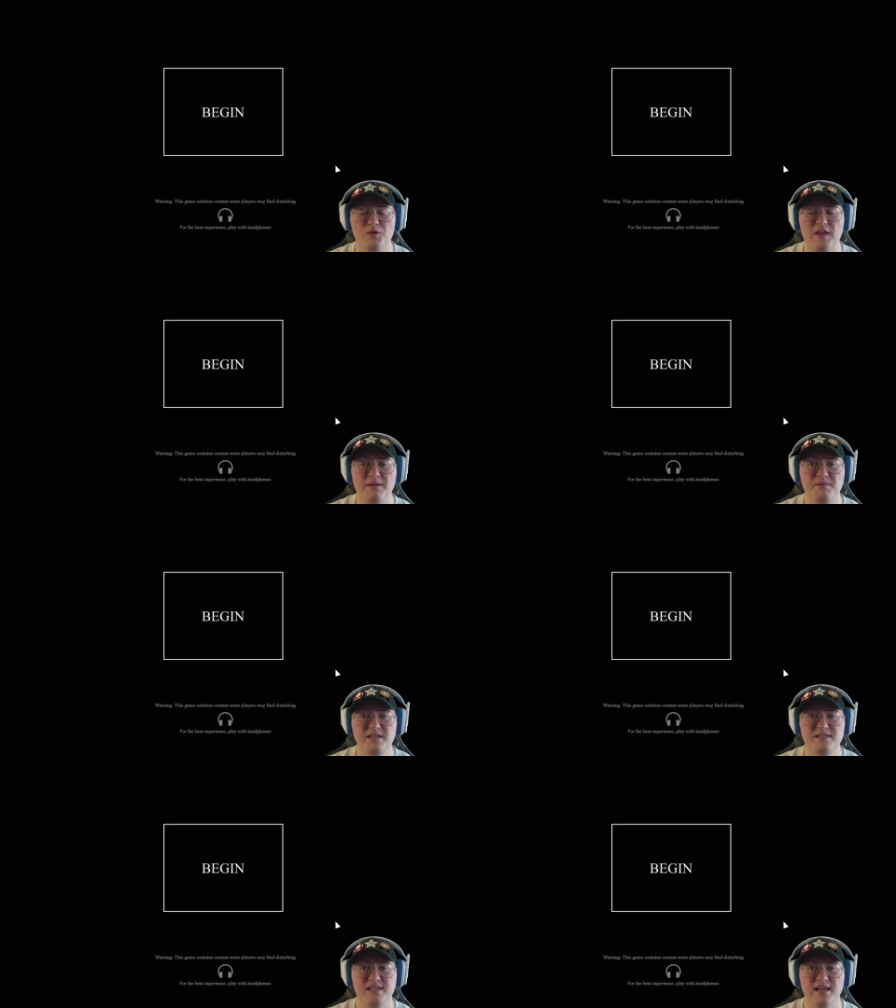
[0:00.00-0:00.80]
that being
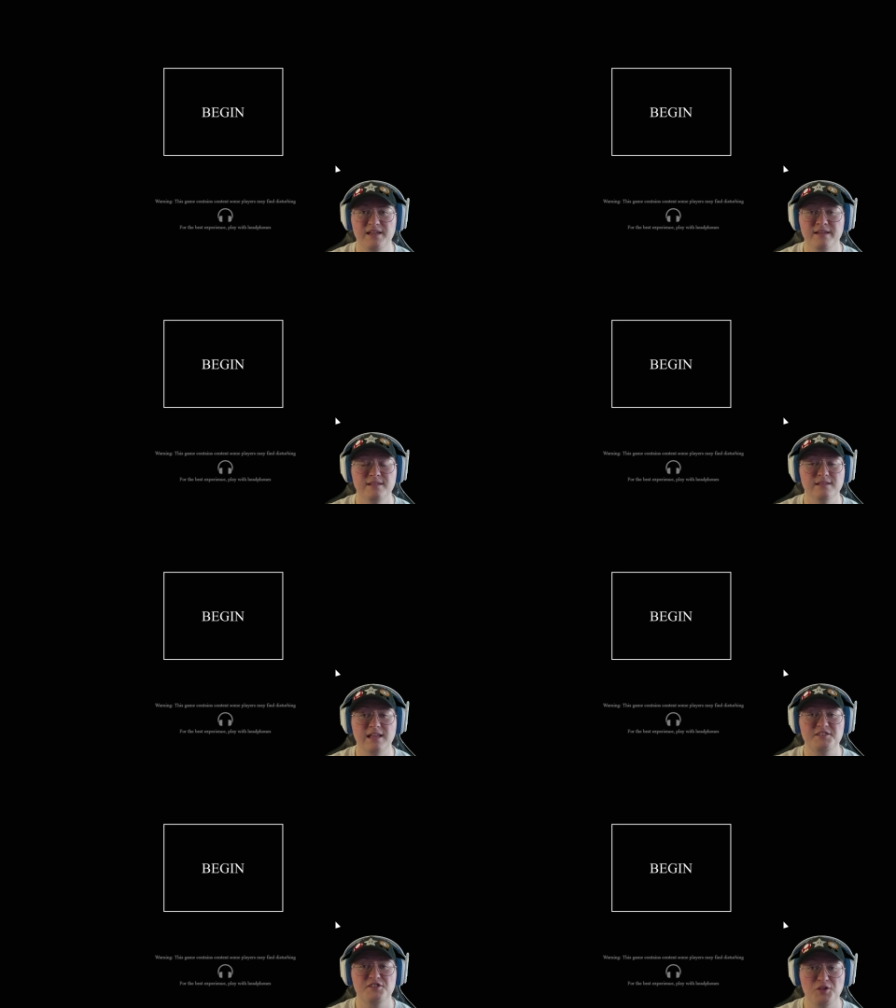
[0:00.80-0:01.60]
said,
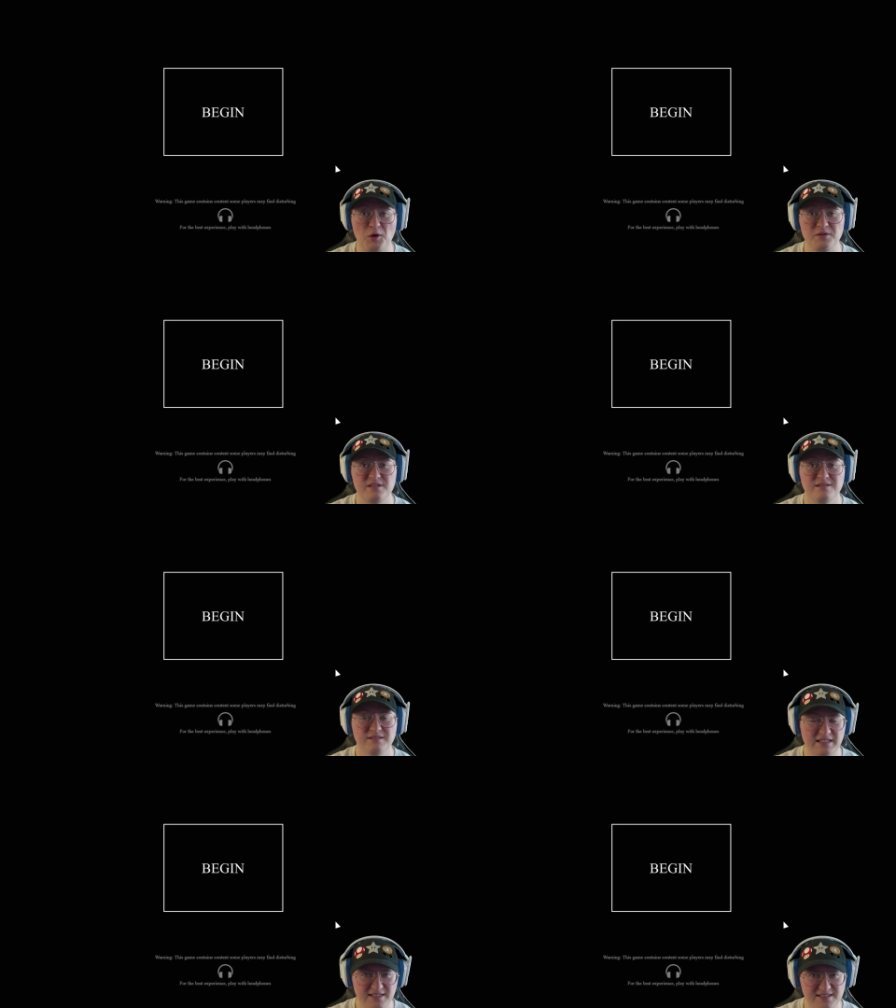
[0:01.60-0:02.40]
let's start
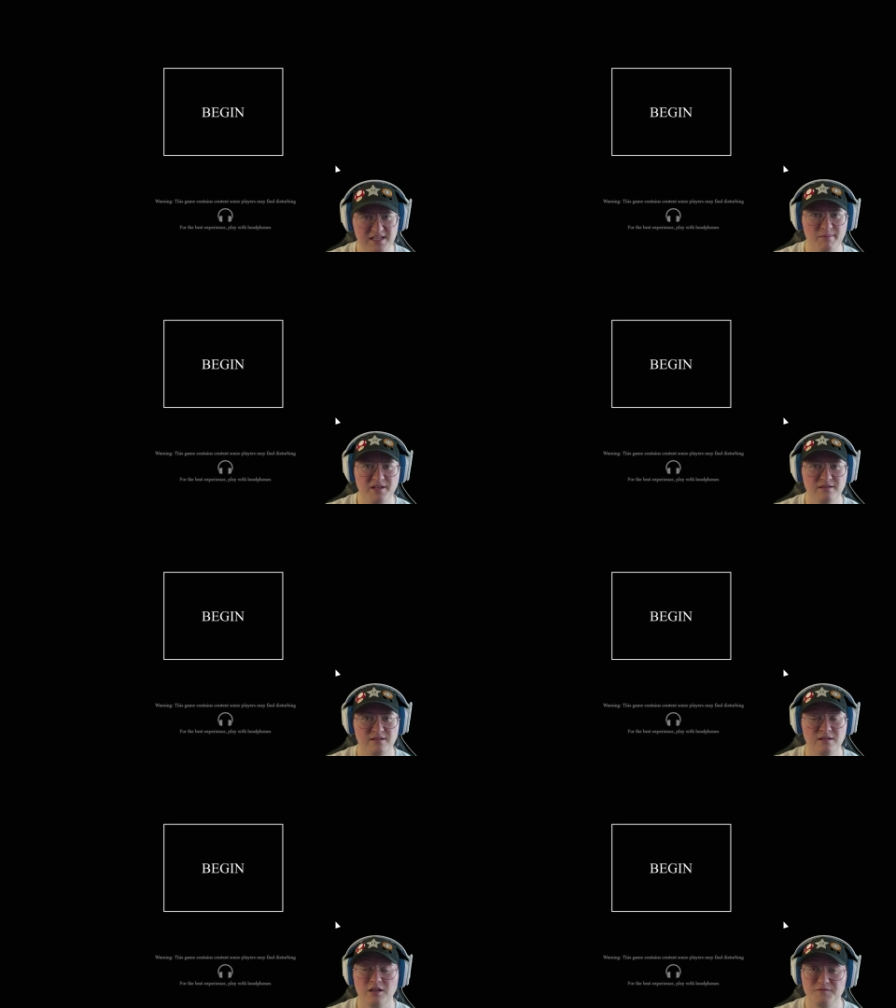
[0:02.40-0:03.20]
the Exhibit
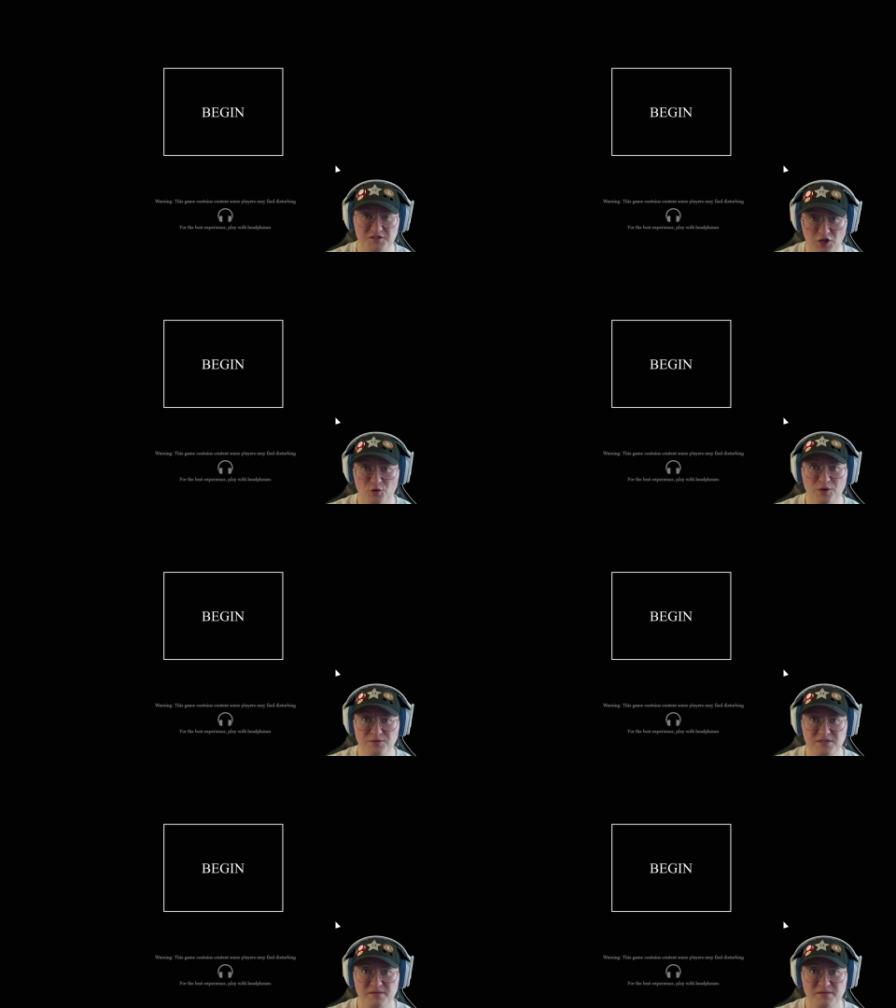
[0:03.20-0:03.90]
of Sorrows.